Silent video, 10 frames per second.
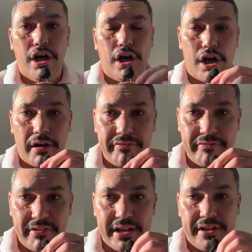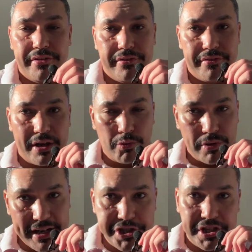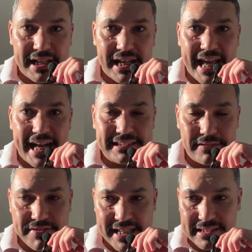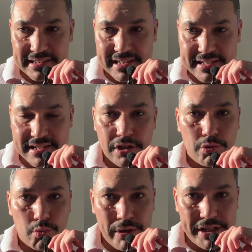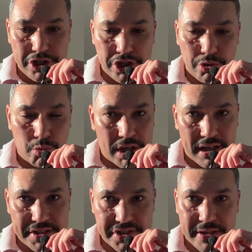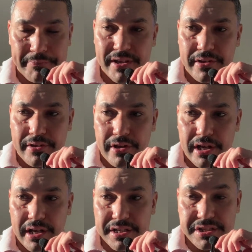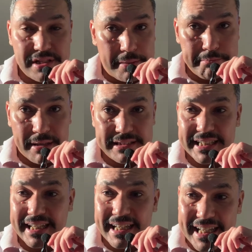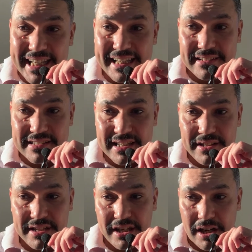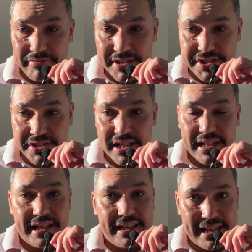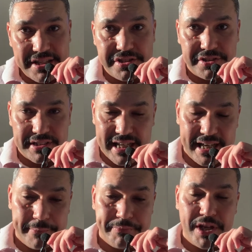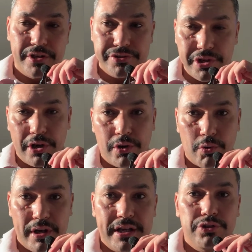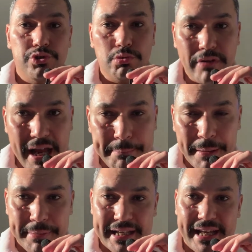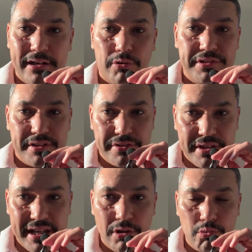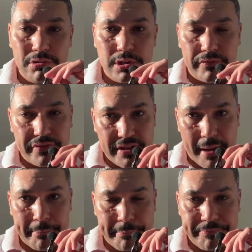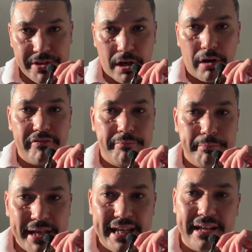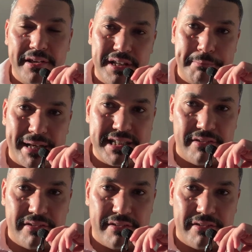of the original active sentence, which was somebody cleaned the office yesterday. So, to wrap up again on the 3 rules of thumb of making the passive